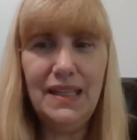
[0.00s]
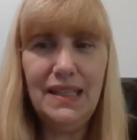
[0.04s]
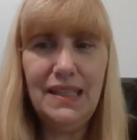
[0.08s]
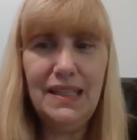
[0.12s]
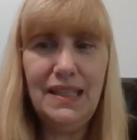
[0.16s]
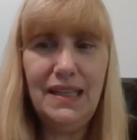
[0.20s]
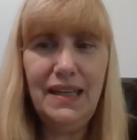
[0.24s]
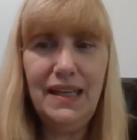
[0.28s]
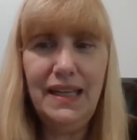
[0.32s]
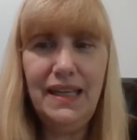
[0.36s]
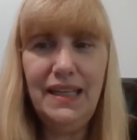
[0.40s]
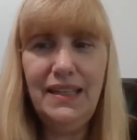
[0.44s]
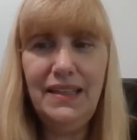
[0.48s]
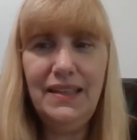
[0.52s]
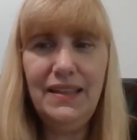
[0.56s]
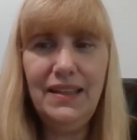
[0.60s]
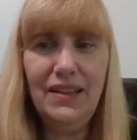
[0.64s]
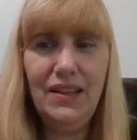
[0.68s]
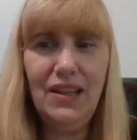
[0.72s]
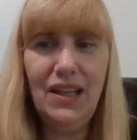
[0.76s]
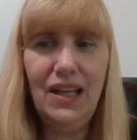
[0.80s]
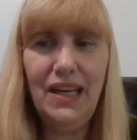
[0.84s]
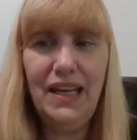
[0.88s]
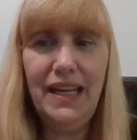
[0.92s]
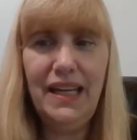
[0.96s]
kind of
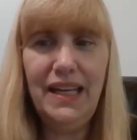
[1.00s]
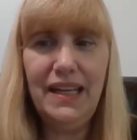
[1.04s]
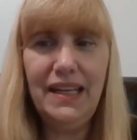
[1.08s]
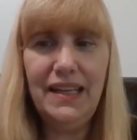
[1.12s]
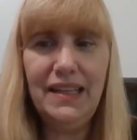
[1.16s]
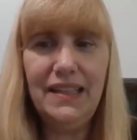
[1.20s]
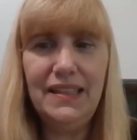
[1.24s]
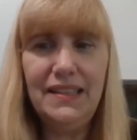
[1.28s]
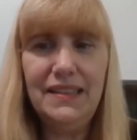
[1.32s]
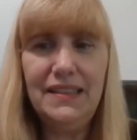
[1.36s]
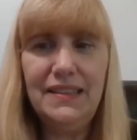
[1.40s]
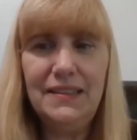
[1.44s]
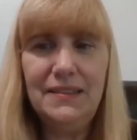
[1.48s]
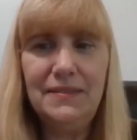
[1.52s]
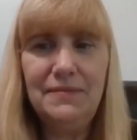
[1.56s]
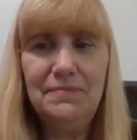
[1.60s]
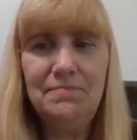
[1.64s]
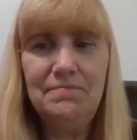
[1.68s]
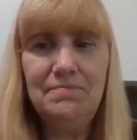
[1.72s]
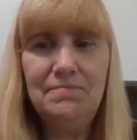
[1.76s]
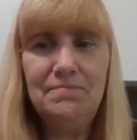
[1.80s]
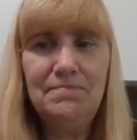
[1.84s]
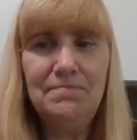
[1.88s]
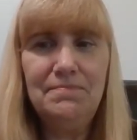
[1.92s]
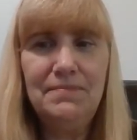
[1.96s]
like,
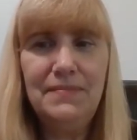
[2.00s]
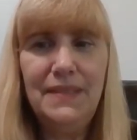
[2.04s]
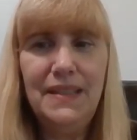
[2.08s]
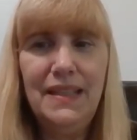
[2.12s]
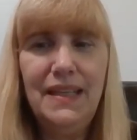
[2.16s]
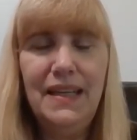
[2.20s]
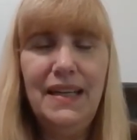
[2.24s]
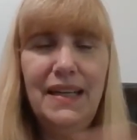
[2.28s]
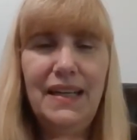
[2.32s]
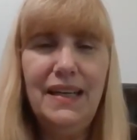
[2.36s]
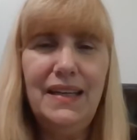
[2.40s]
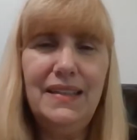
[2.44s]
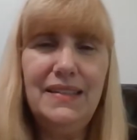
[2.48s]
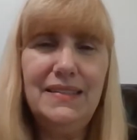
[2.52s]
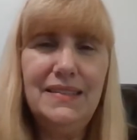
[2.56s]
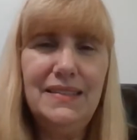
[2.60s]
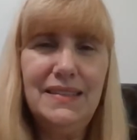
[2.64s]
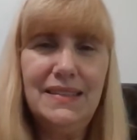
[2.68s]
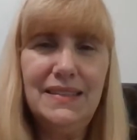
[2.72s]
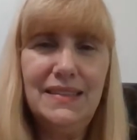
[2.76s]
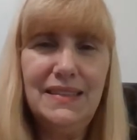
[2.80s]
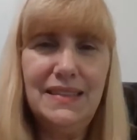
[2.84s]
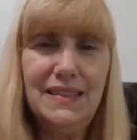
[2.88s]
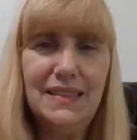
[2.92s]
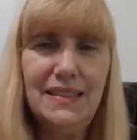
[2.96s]

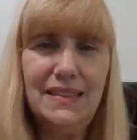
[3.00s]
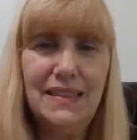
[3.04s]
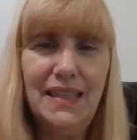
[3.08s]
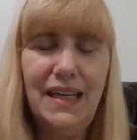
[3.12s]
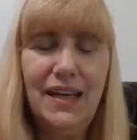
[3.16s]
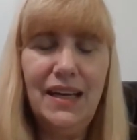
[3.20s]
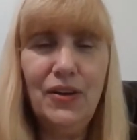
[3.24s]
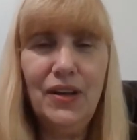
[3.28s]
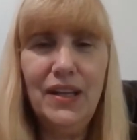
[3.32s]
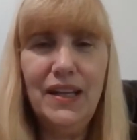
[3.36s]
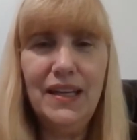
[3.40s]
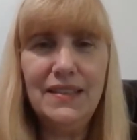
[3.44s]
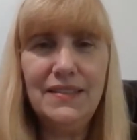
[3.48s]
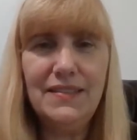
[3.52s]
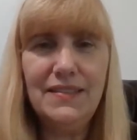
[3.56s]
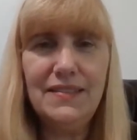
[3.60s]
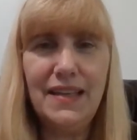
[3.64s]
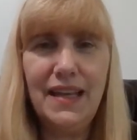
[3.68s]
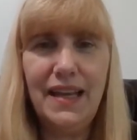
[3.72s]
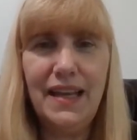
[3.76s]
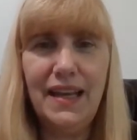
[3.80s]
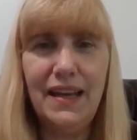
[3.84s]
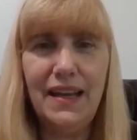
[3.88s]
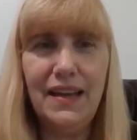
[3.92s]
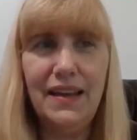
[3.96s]
how can I
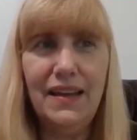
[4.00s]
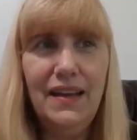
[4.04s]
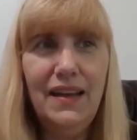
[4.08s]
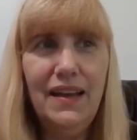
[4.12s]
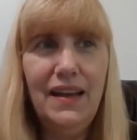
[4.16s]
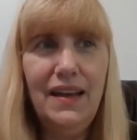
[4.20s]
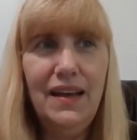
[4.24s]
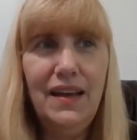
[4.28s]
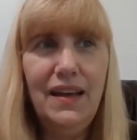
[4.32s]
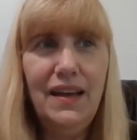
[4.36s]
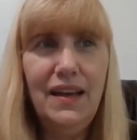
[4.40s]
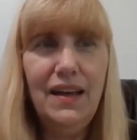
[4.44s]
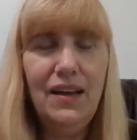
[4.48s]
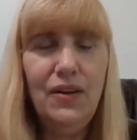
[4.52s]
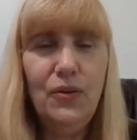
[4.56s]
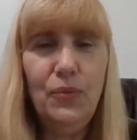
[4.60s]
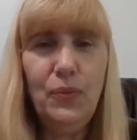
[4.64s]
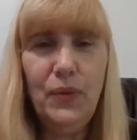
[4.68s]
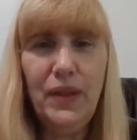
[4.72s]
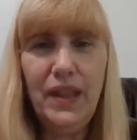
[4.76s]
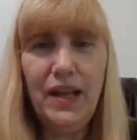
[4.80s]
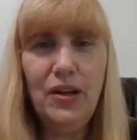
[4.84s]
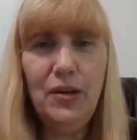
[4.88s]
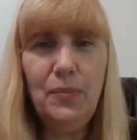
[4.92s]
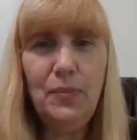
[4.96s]
say it?
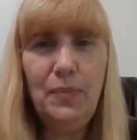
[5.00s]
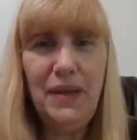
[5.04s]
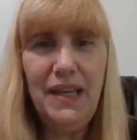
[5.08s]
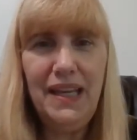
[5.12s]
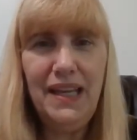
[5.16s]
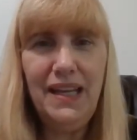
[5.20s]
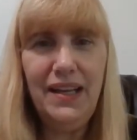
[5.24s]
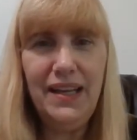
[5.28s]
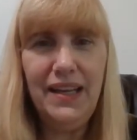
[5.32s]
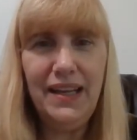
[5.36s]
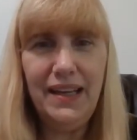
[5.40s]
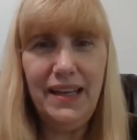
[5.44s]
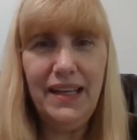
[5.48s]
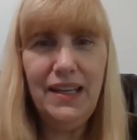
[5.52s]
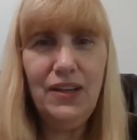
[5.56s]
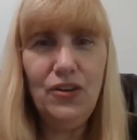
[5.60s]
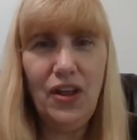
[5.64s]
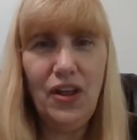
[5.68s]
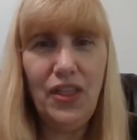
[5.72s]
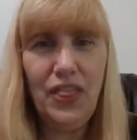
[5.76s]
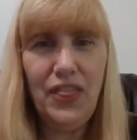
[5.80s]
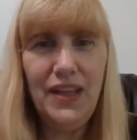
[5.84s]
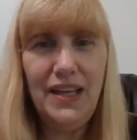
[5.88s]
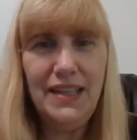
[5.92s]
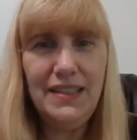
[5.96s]
Without it being
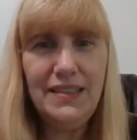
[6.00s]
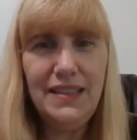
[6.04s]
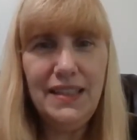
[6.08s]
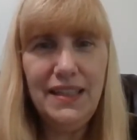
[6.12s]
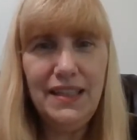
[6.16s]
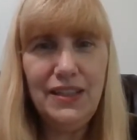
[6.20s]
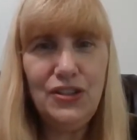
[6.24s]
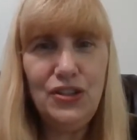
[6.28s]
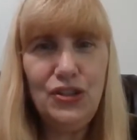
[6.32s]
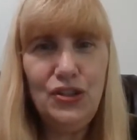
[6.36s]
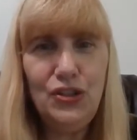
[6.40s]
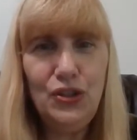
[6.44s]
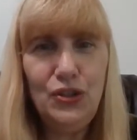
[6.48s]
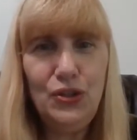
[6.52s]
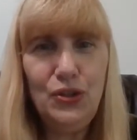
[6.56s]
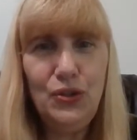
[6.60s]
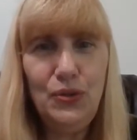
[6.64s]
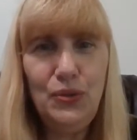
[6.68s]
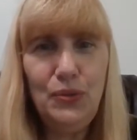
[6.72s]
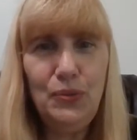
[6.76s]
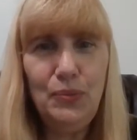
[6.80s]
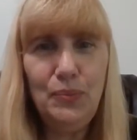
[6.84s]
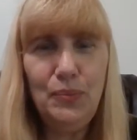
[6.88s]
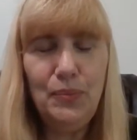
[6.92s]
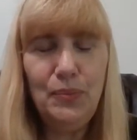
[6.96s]
inauthentic
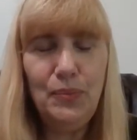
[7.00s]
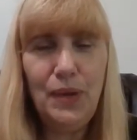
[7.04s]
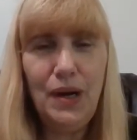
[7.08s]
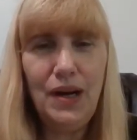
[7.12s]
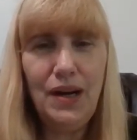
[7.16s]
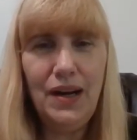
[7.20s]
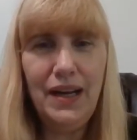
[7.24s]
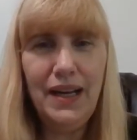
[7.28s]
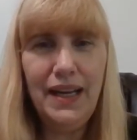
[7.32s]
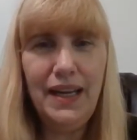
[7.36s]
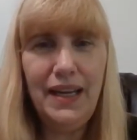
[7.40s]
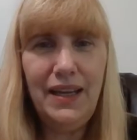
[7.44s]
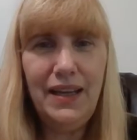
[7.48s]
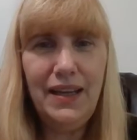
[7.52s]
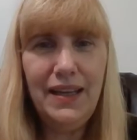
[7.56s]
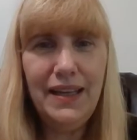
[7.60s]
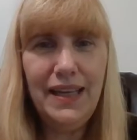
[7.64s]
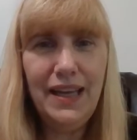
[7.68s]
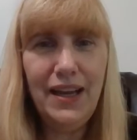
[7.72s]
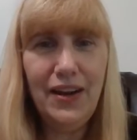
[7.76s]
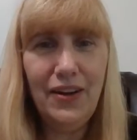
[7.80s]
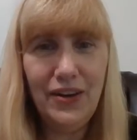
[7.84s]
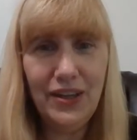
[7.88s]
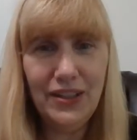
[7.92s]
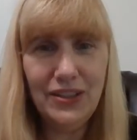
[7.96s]
to my
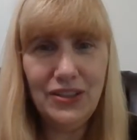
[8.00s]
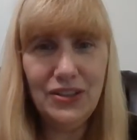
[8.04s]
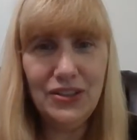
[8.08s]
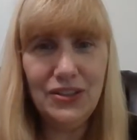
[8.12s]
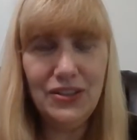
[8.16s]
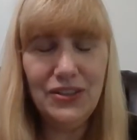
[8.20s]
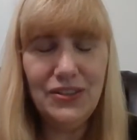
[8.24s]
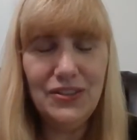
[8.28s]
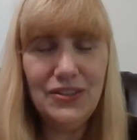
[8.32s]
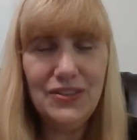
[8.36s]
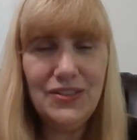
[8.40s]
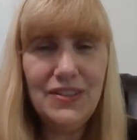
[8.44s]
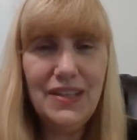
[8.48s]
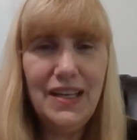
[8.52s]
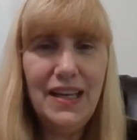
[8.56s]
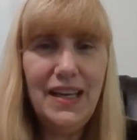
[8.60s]
characters.